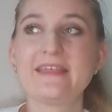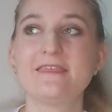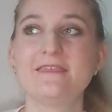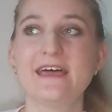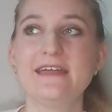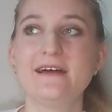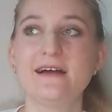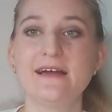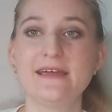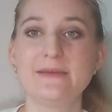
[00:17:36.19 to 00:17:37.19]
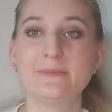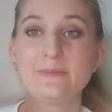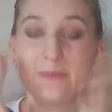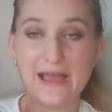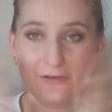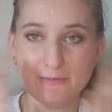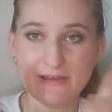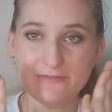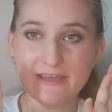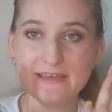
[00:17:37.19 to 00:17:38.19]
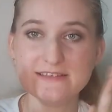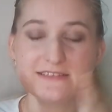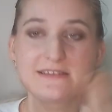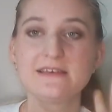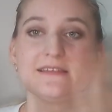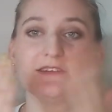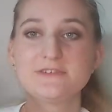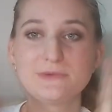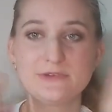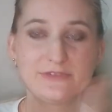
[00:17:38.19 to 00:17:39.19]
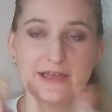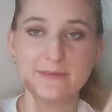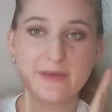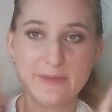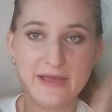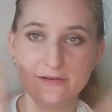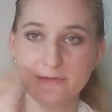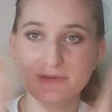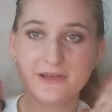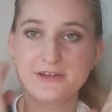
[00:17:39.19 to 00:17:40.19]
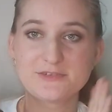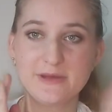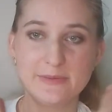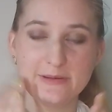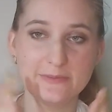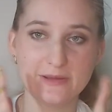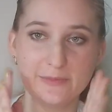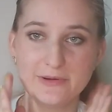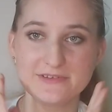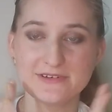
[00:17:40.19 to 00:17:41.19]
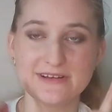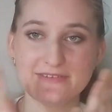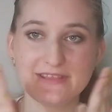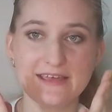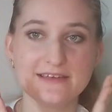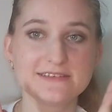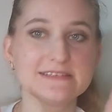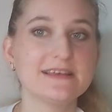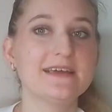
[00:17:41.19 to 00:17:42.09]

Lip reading: then I powder my face, and then do all of like my powder blush, my bronzer and everything else.